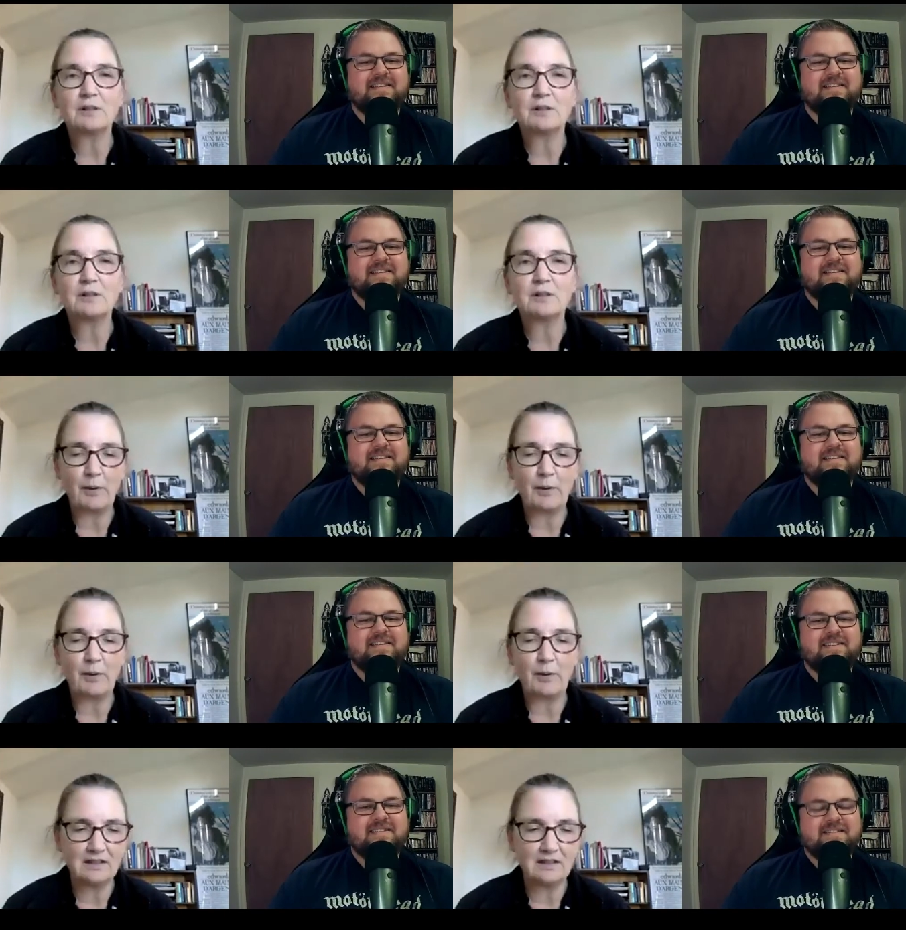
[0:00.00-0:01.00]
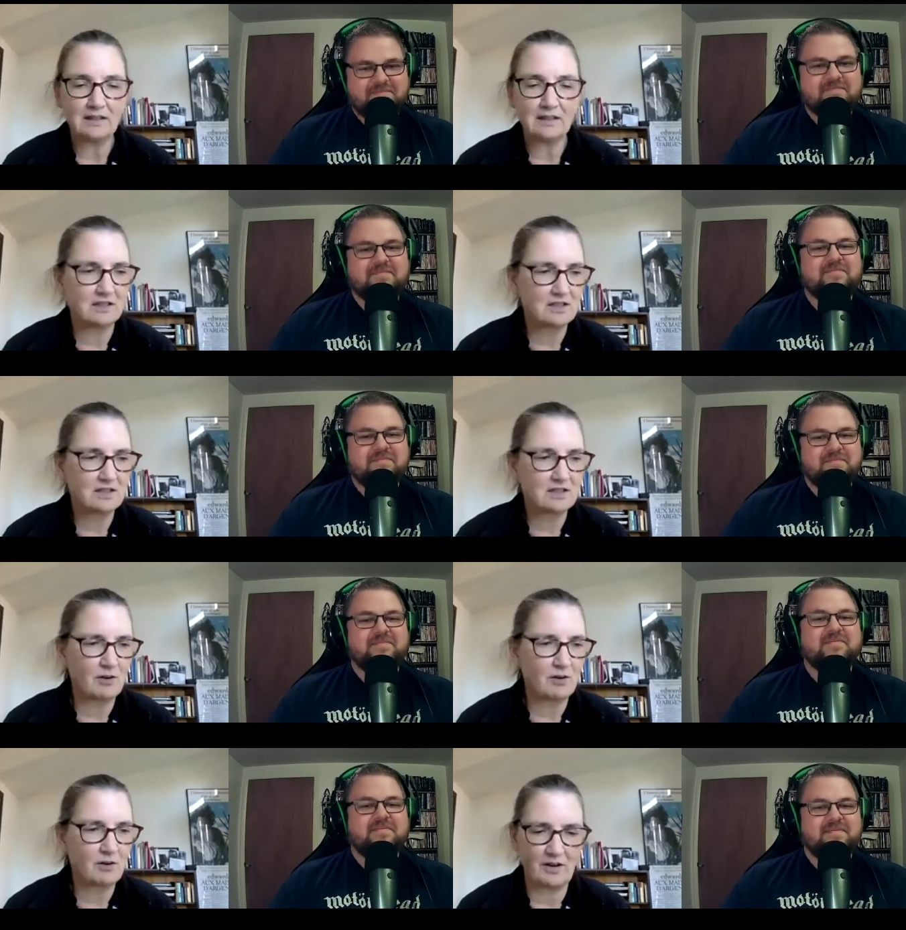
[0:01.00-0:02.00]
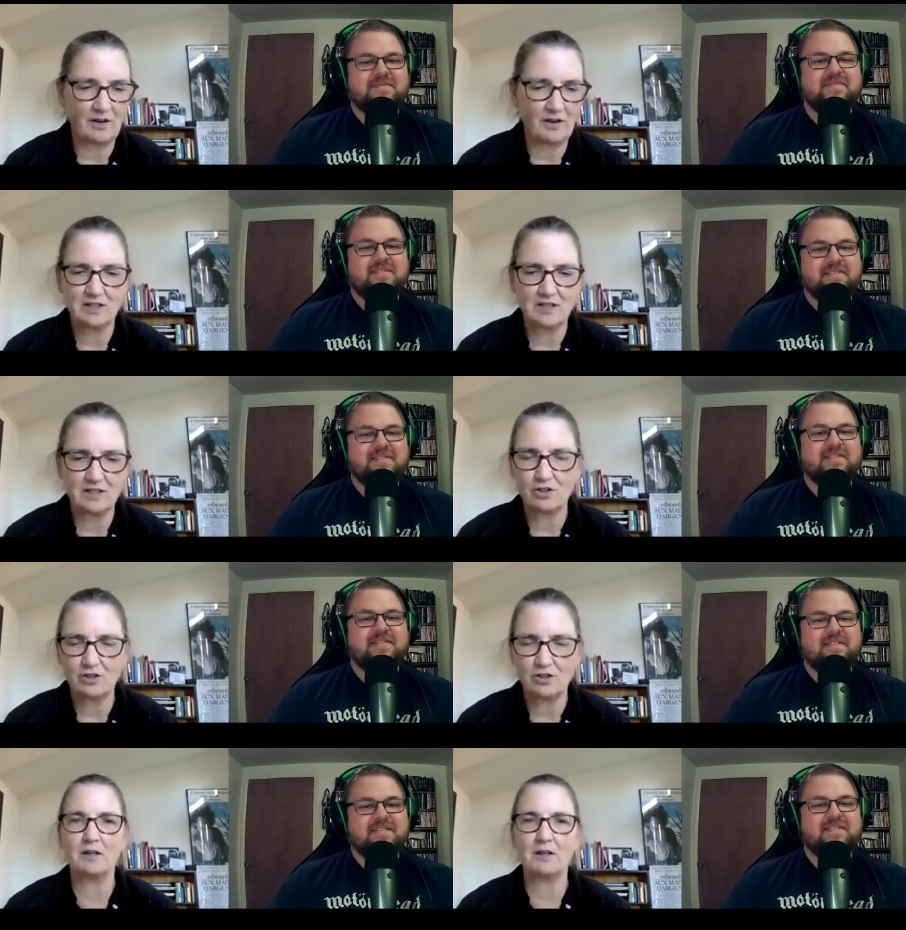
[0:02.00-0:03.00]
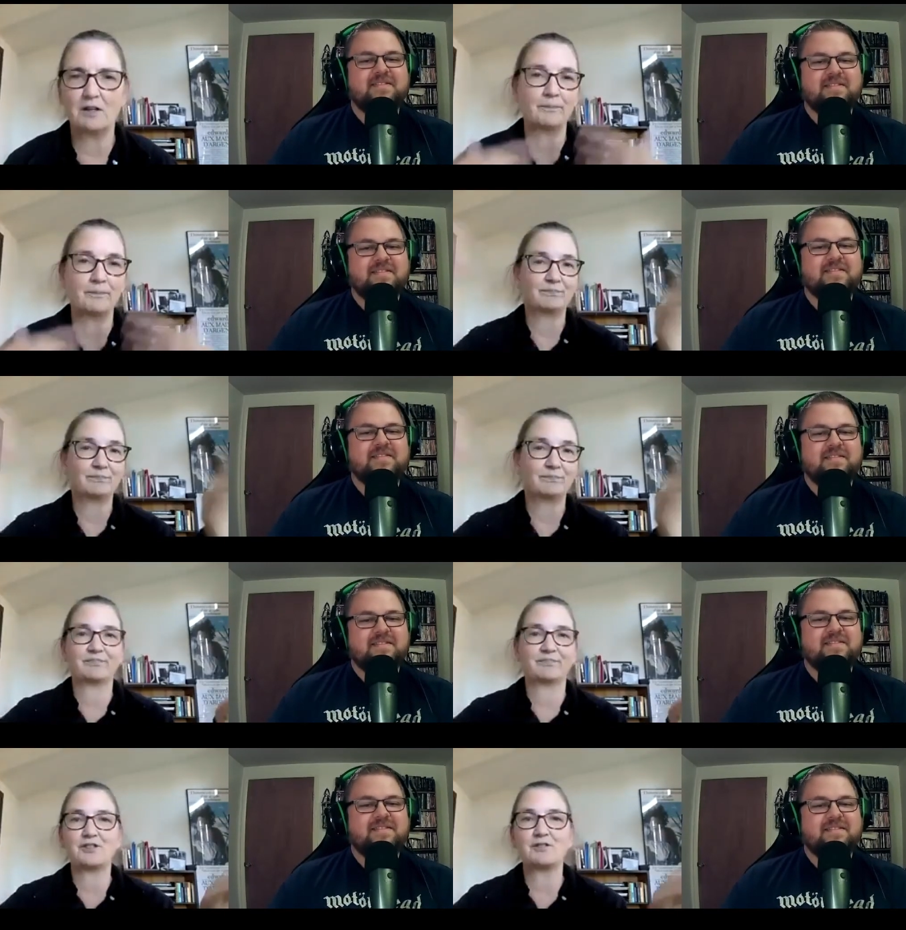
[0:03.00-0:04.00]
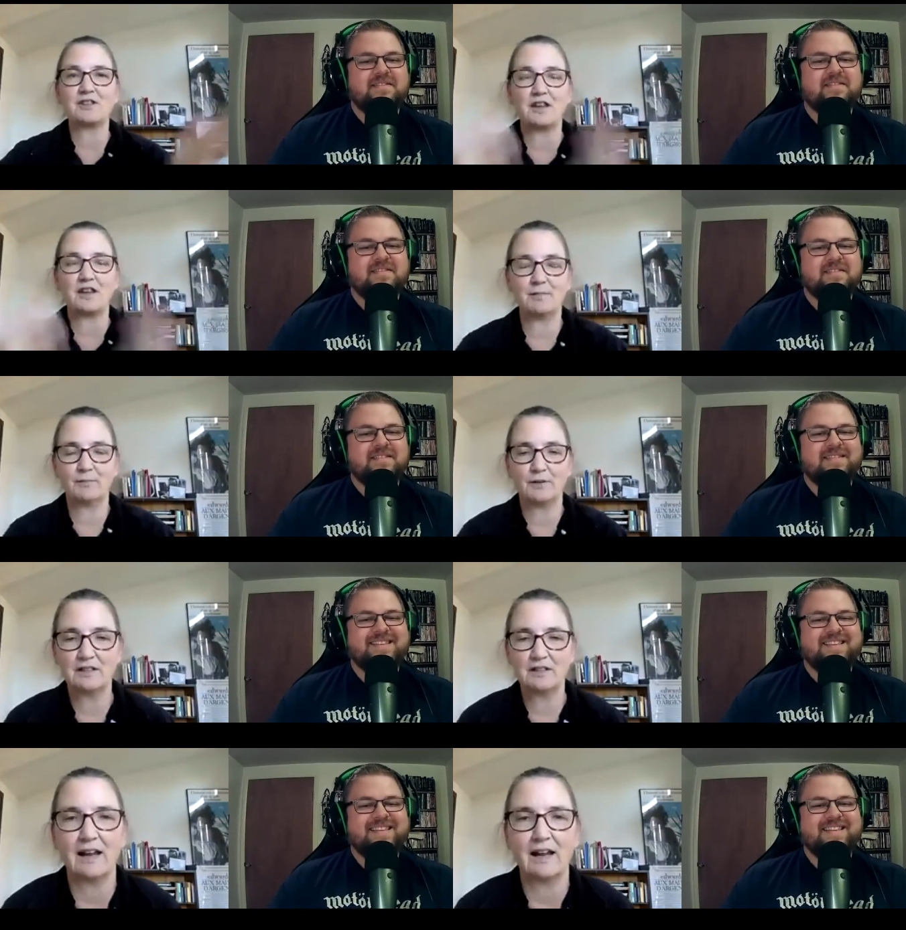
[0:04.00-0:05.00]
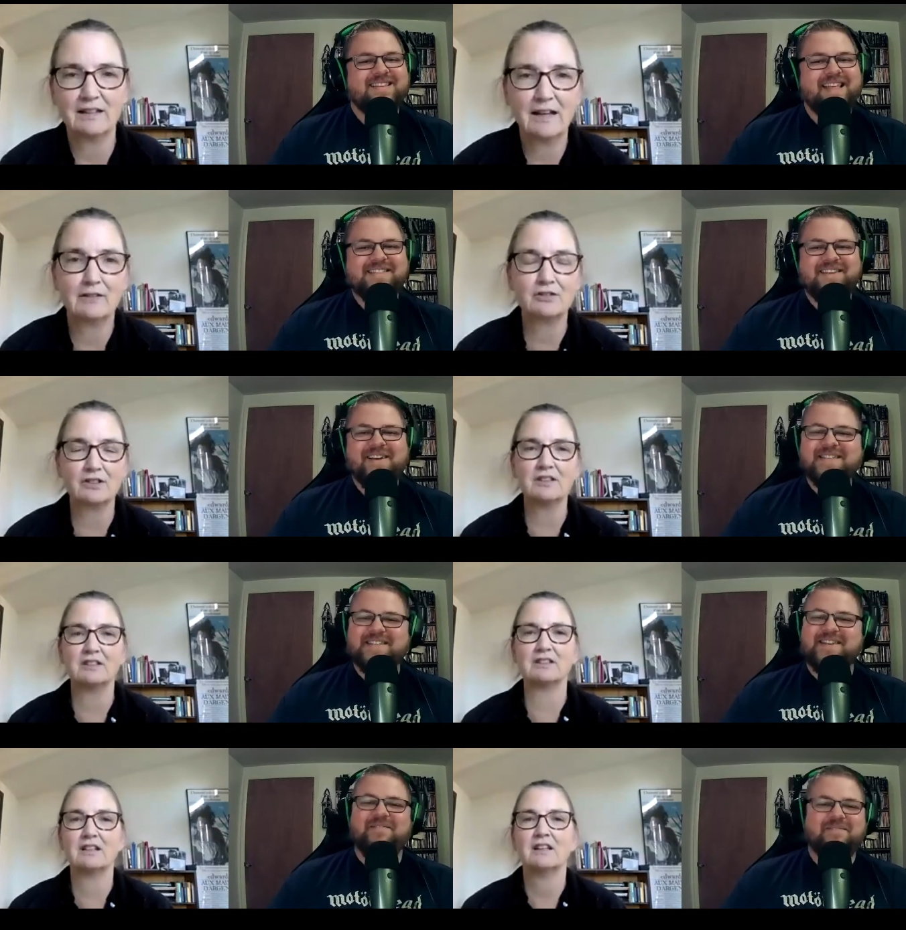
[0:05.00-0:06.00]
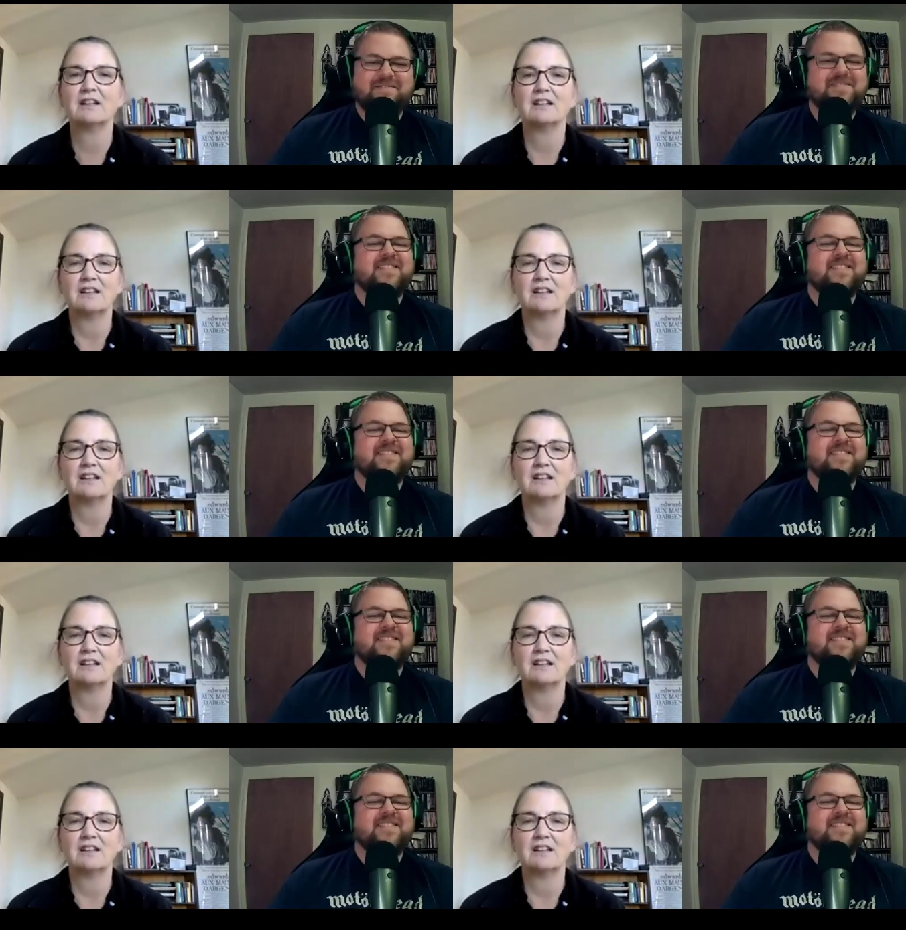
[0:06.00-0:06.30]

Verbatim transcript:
Speaker 1: dream to paint. And so I found a teacher and turns out I'm pretty good at it actually. That's awesome.